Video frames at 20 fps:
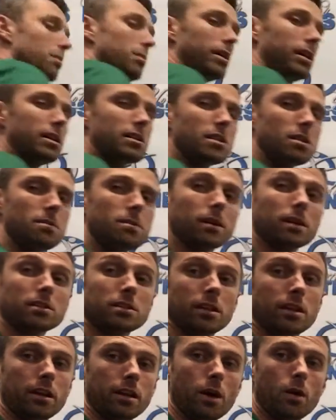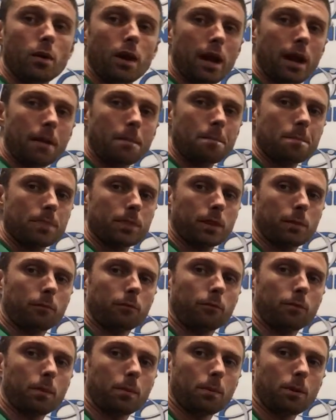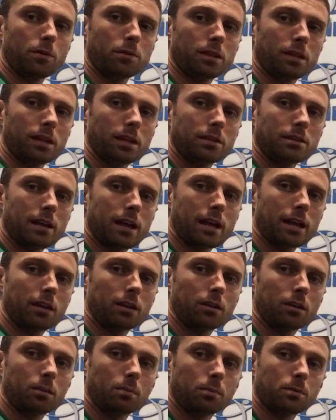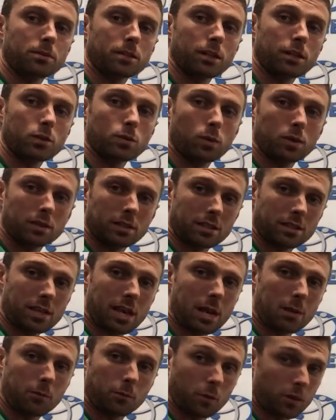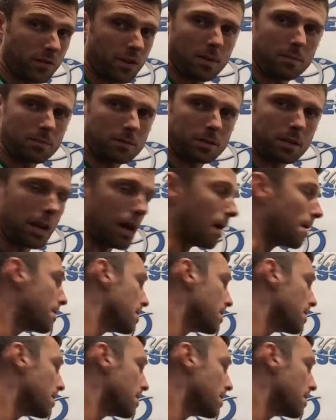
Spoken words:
to be easy because in the no day, the protein intake or percentage was the same, 45%.